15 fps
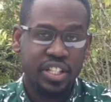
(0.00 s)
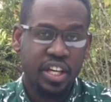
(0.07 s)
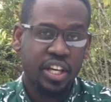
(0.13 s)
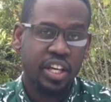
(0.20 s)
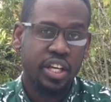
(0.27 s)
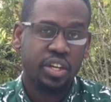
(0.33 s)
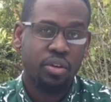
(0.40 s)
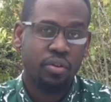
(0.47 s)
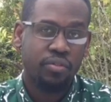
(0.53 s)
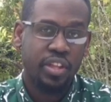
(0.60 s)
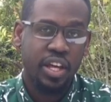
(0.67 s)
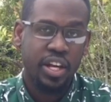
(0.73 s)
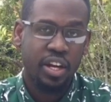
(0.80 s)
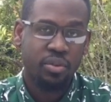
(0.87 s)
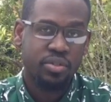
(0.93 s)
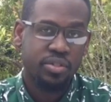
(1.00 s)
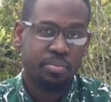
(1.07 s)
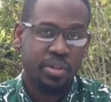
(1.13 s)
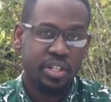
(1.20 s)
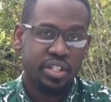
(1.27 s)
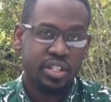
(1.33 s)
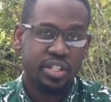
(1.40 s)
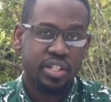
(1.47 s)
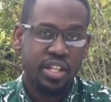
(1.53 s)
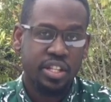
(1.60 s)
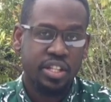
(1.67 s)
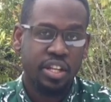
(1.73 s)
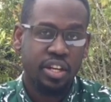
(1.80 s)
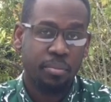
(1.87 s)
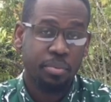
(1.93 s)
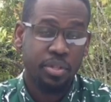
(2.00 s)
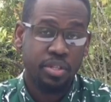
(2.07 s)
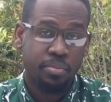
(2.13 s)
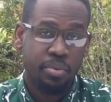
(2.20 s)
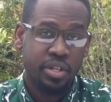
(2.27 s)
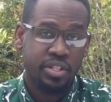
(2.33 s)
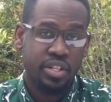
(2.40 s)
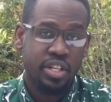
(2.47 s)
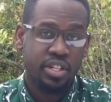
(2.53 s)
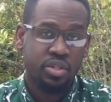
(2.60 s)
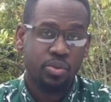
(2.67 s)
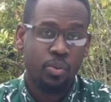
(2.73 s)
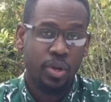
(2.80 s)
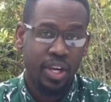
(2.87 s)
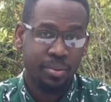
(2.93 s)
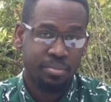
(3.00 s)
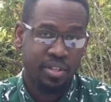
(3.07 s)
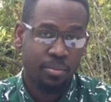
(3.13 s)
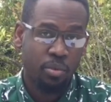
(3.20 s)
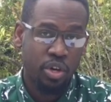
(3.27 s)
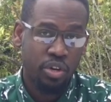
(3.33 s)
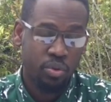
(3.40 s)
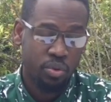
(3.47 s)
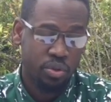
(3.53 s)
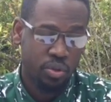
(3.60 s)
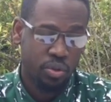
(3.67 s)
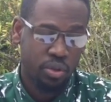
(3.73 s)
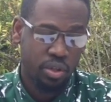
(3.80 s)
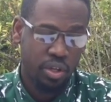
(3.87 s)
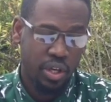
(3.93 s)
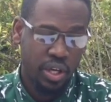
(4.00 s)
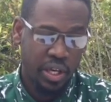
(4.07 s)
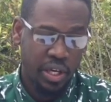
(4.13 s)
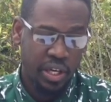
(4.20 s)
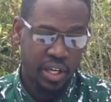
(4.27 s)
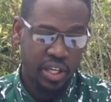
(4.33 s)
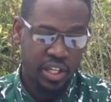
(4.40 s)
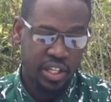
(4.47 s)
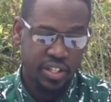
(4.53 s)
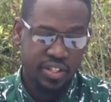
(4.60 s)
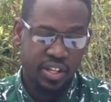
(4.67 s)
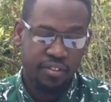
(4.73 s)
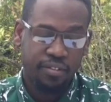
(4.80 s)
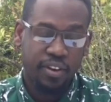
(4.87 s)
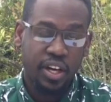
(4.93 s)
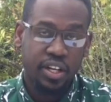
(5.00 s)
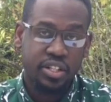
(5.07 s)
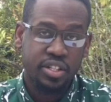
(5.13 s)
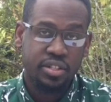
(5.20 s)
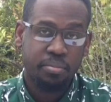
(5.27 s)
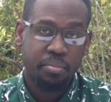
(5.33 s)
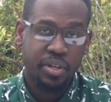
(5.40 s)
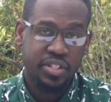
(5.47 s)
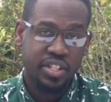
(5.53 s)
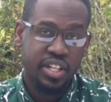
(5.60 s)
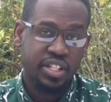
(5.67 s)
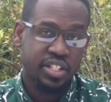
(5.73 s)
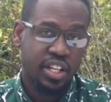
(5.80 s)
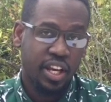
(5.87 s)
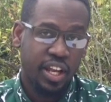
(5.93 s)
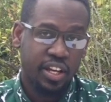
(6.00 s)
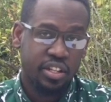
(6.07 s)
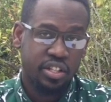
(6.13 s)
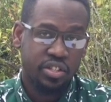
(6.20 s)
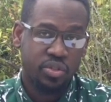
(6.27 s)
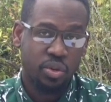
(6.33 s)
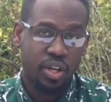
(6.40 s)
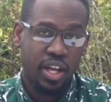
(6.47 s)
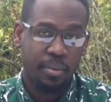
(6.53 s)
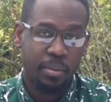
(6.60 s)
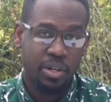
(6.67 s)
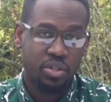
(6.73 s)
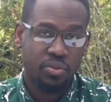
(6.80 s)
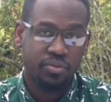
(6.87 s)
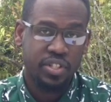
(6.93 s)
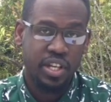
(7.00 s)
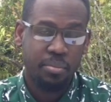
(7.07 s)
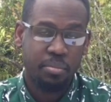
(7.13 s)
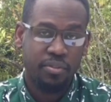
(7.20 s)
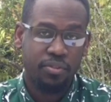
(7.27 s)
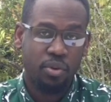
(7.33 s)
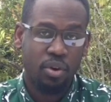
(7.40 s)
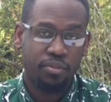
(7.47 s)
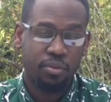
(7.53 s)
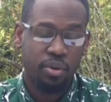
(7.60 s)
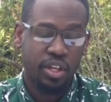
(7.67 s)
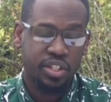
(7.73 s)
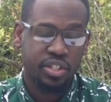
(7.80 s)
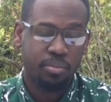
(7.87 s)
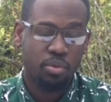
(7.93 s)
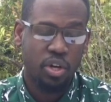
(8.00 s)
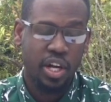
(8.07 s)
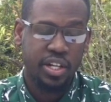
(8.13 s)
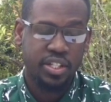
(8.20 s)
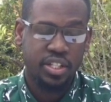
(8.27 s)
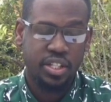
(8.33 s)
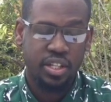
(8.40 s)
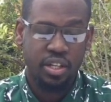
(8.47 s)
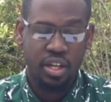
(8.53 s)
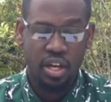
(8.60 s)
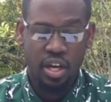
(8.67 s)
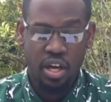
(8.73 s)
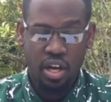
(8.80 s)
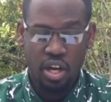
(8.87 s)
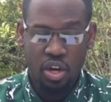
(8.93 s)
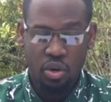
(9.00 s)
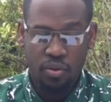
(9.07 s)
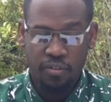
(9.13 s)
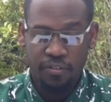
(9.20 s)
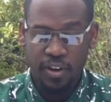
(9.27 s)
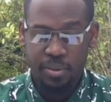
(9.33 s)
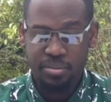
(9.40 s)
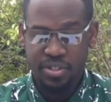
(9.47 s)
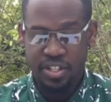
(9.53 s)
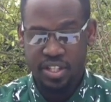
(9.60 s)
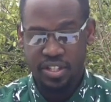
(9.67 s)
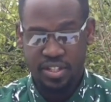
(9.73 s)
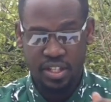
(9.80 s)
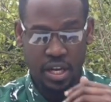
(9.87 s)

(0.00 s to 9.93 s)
ahead of the announcement that the deputy president, William Samoei Ruto, is in fact president-elect. It's only a matter of time before Wafula Chebukati confirms this.